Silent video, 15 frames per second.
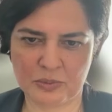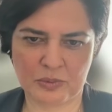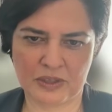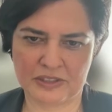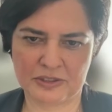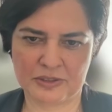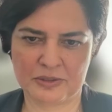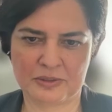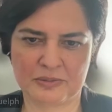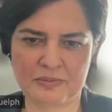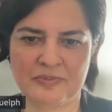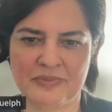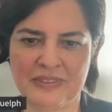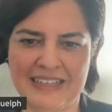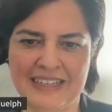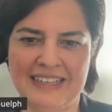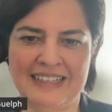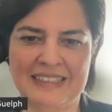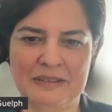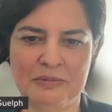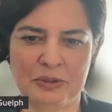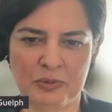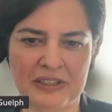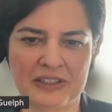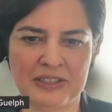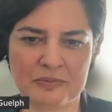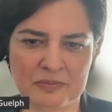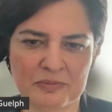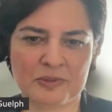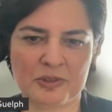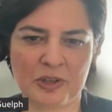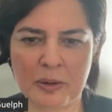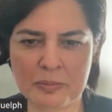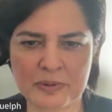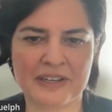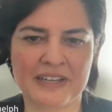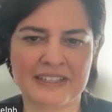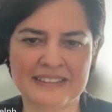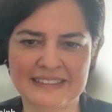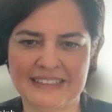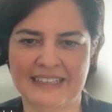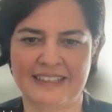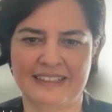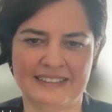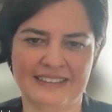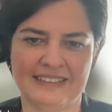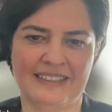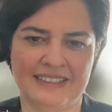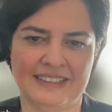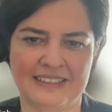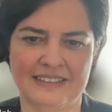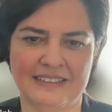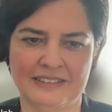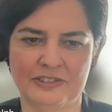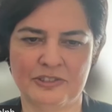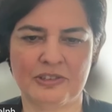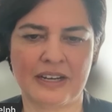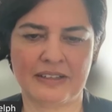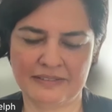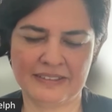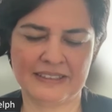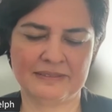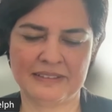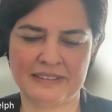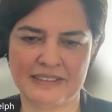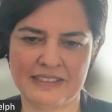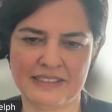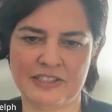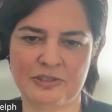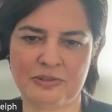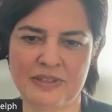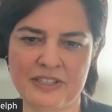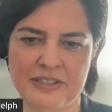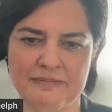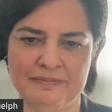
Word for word: want to, uh, we want them to operate and uh, thrive in this situation.